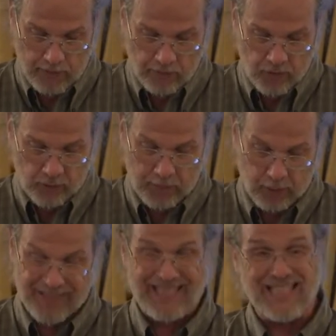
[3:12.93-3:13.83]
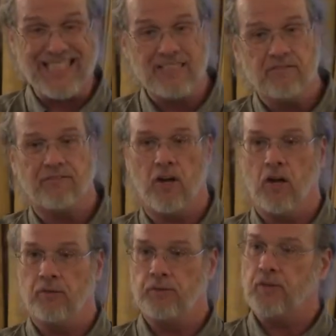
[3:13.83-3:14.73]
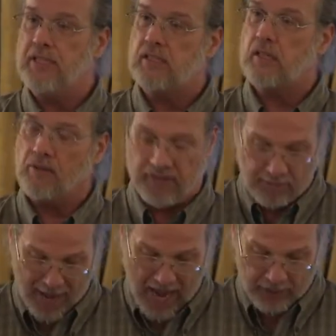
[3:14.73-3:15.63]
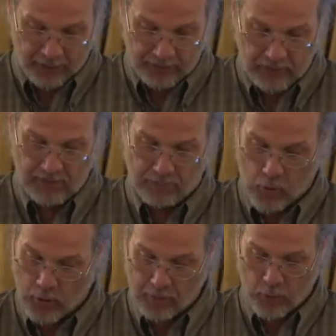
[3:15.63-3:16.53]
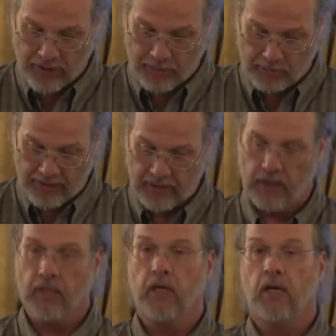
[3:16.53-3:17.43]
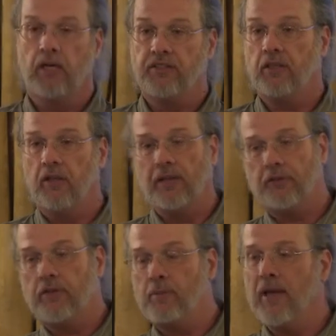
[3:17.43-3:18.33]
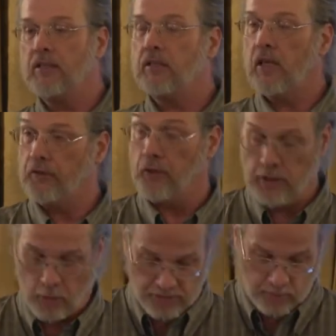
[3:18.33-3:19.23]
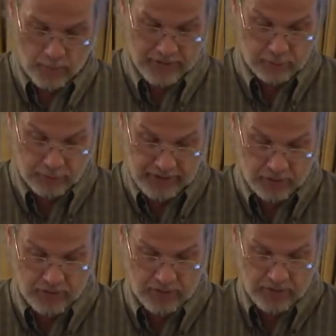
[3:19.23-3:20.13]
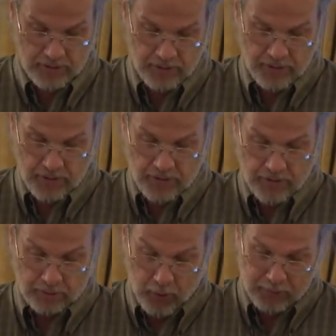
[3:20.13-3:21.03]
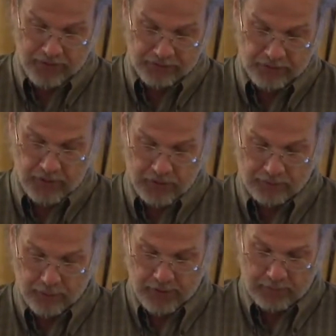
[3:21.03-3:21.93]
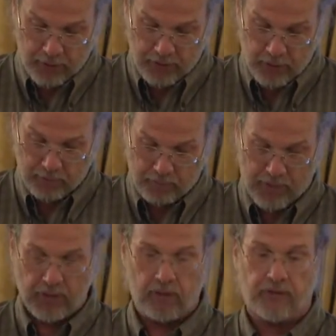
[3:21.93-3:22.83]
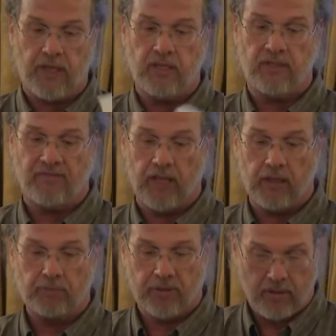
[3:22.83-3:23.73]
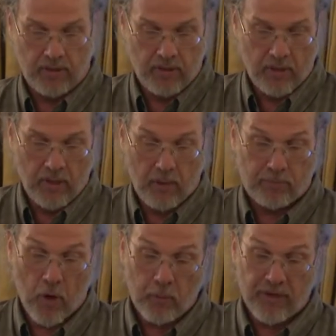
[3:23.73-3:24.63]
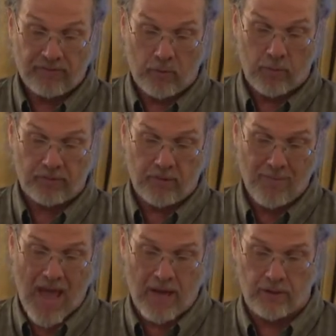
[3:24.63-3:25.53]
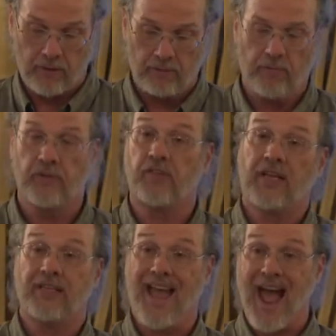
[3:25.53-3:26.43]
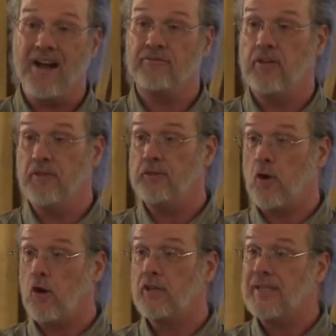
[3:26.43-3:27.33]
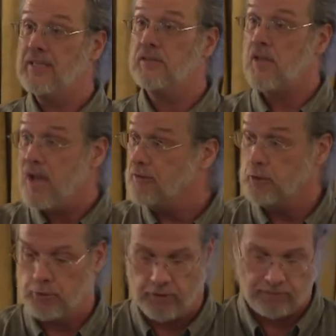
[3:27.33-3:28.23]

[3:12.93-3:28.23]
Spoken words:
Spirit involves itself in matter more and more deeply until, as the Tibetan says, the lowest point is reached. The purpose is for spirit to build and develop appropriate forms in matter. The second half of this arc is evolution,